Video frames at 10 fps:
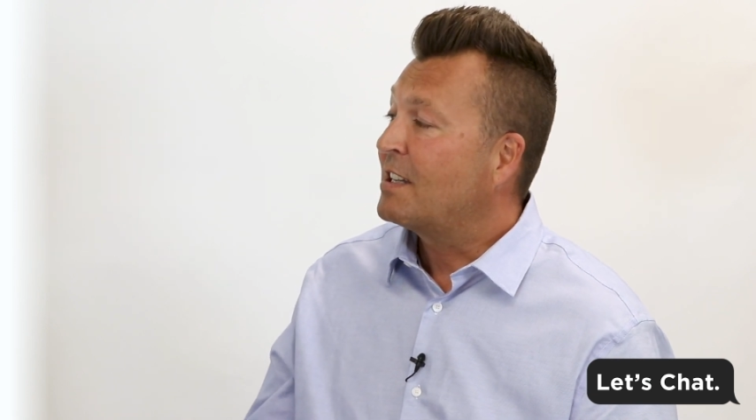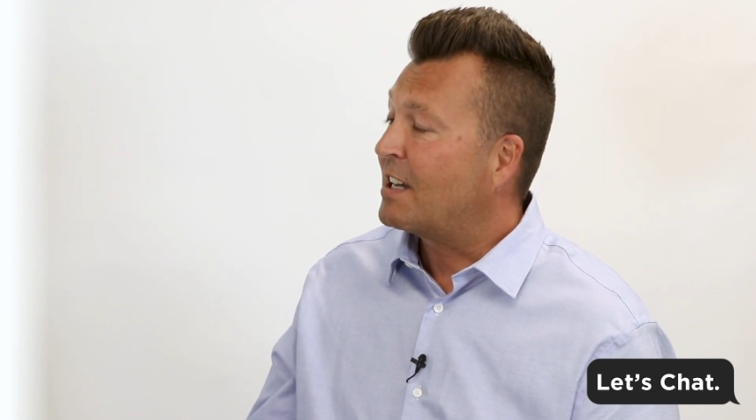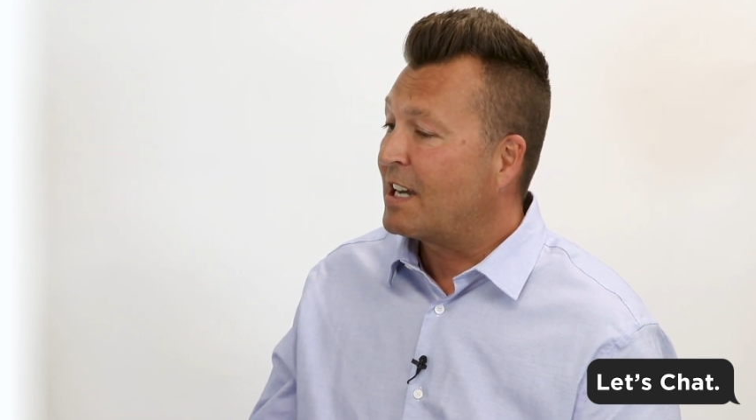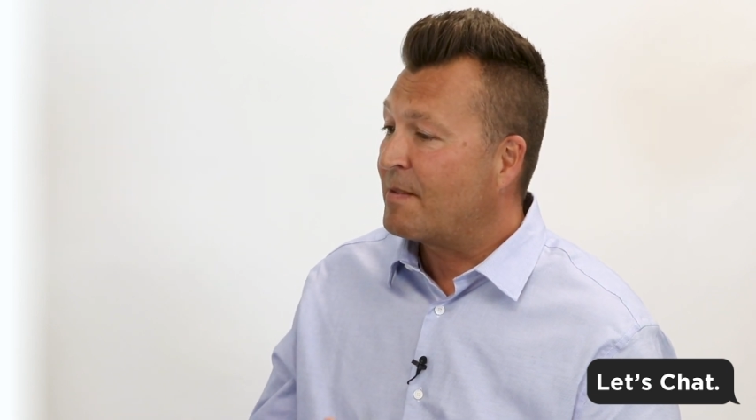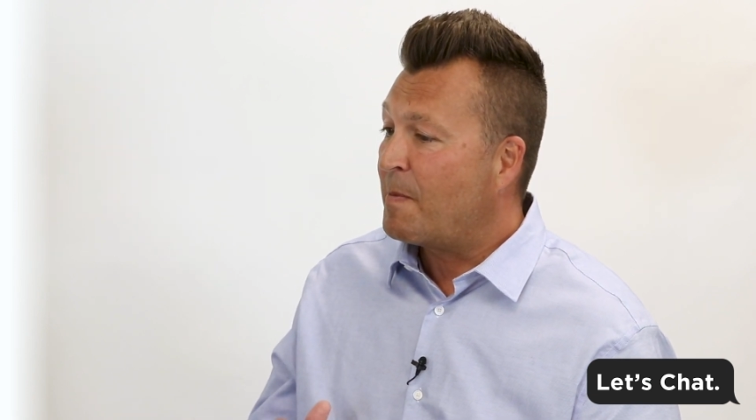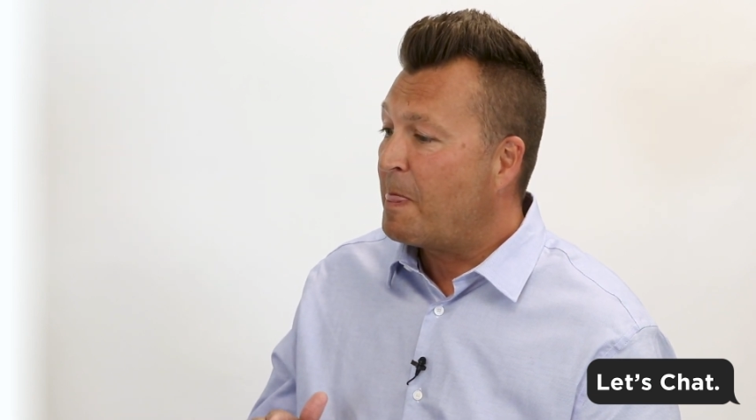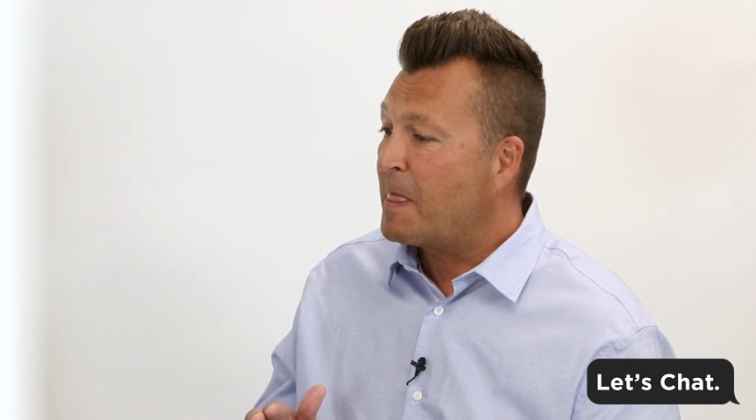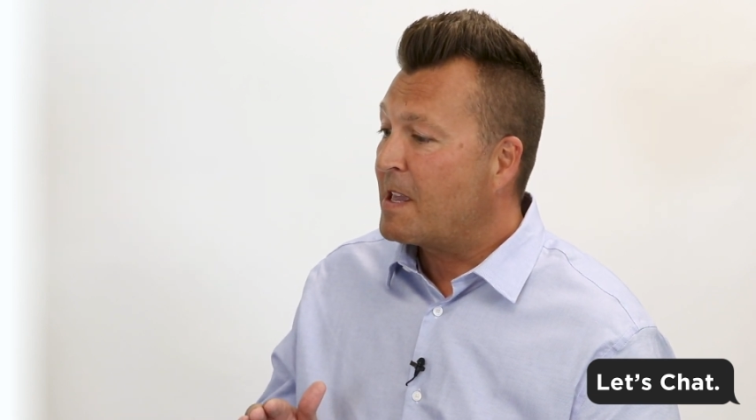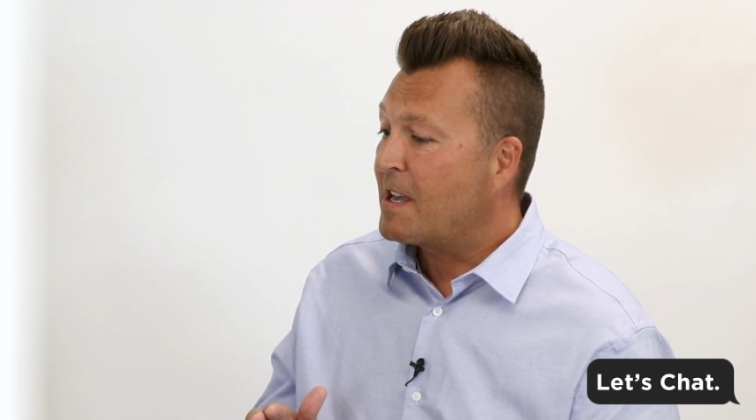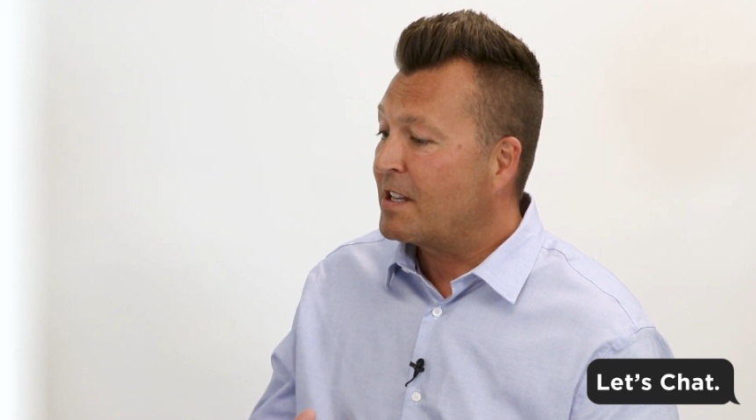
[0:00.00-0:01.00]
And
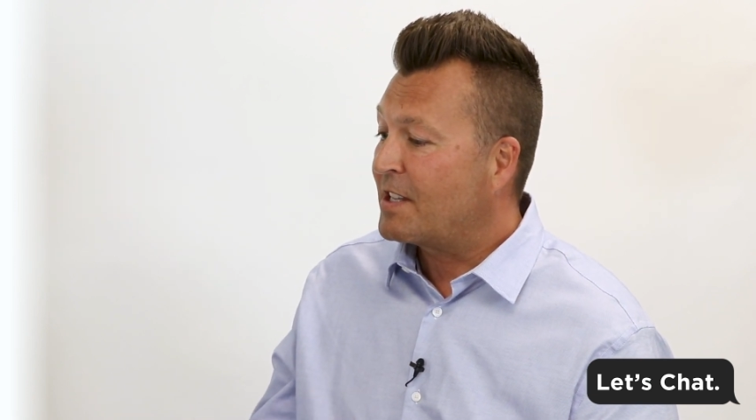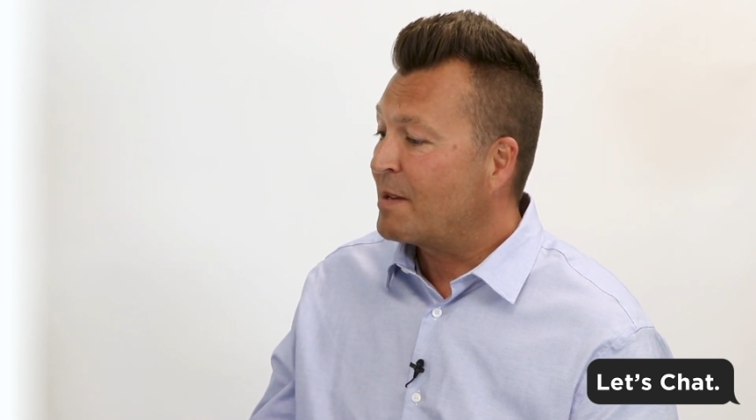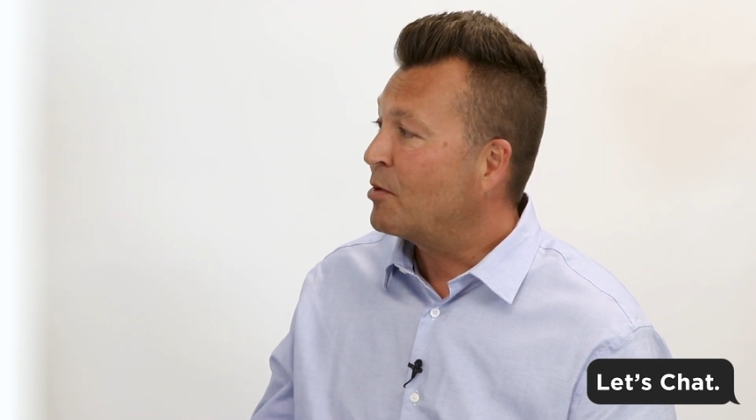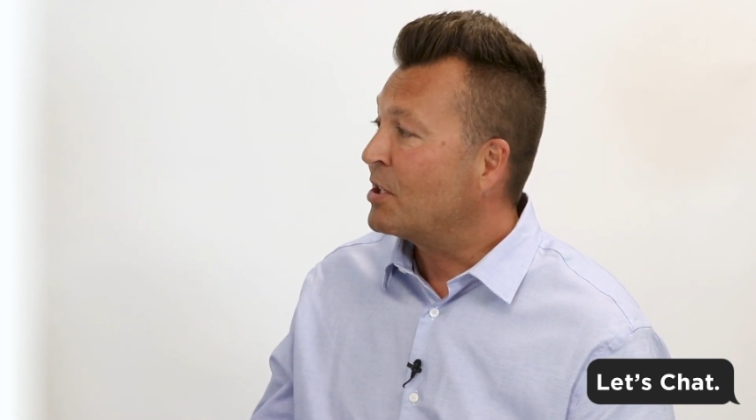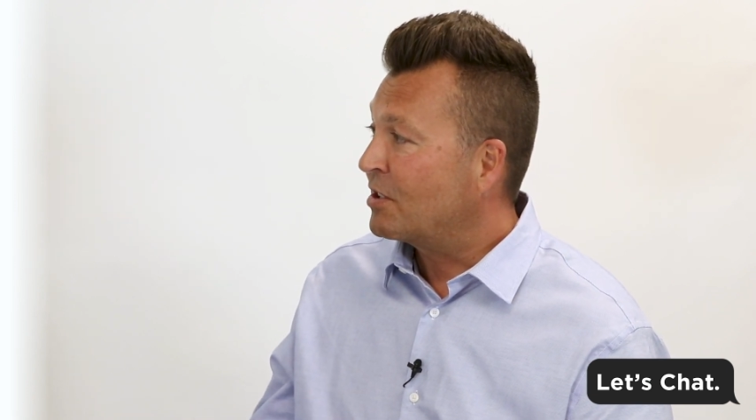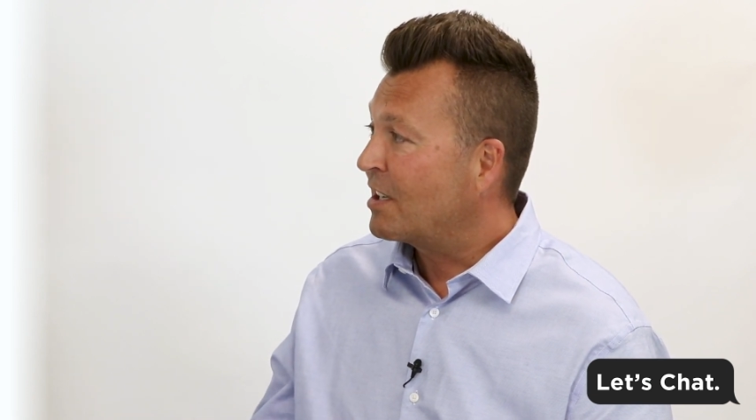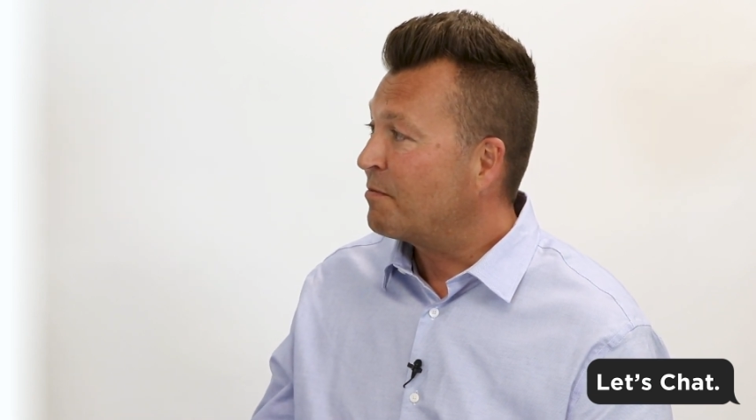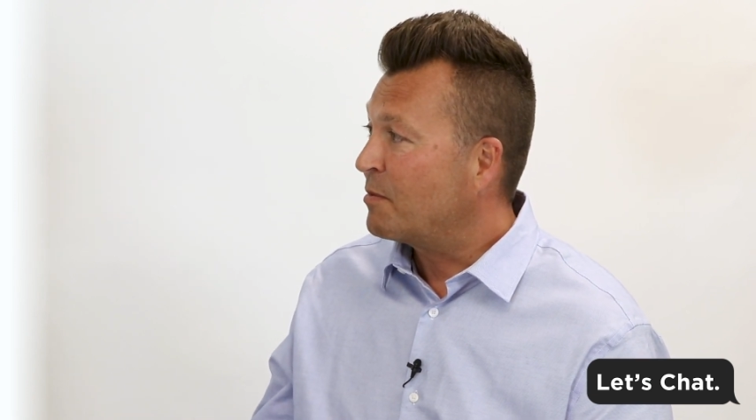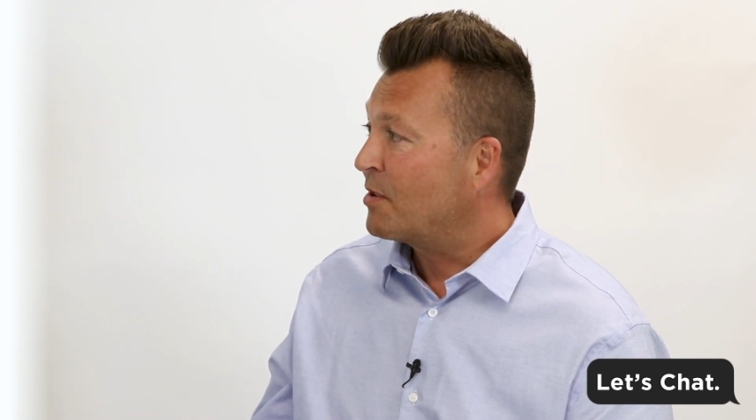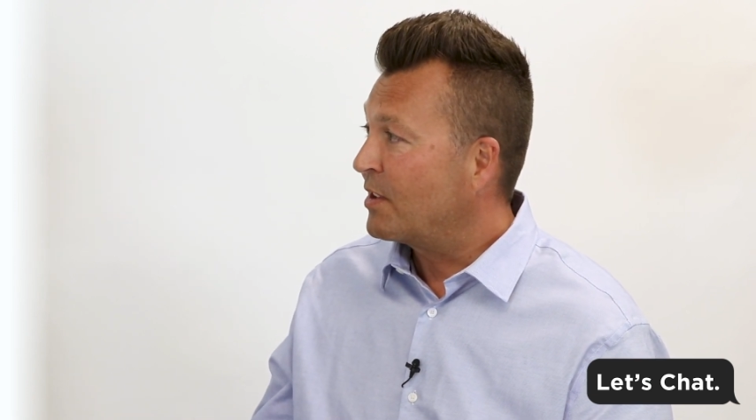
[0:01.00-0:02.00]
at that point you'll have people